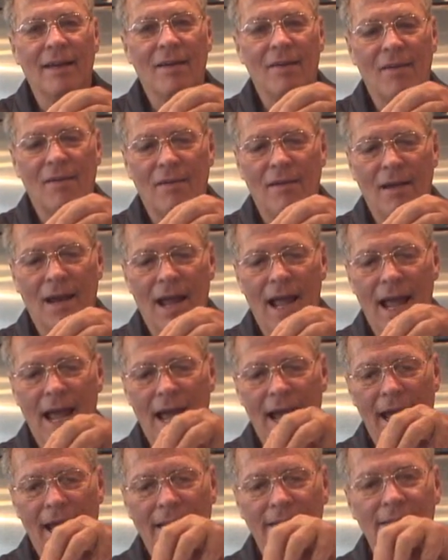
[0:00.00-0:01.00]
All
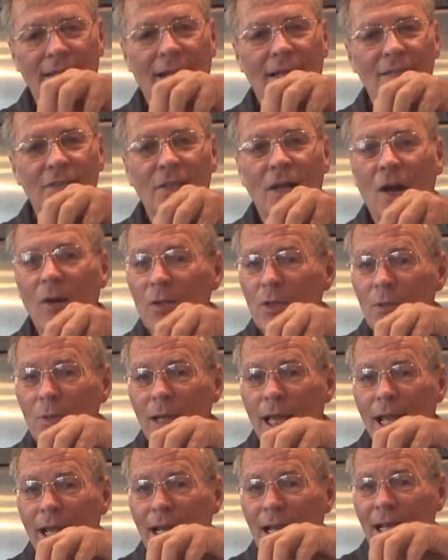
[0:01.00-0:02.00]
right. Told you we
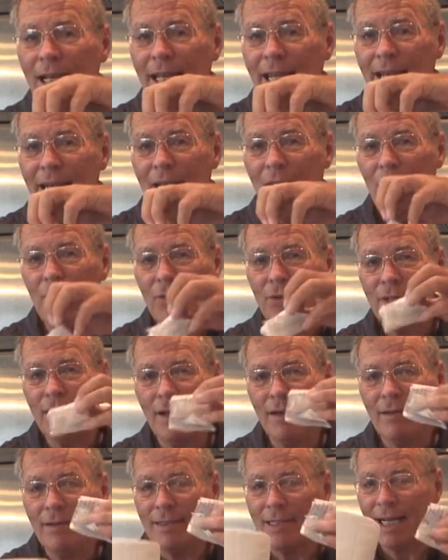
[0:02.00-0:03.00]
got clean news
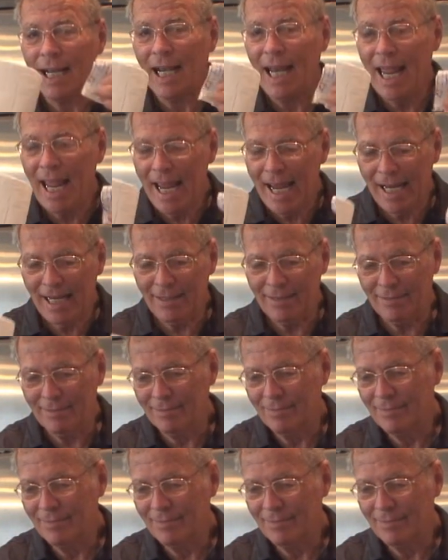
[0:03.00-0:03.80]
here. It's clean.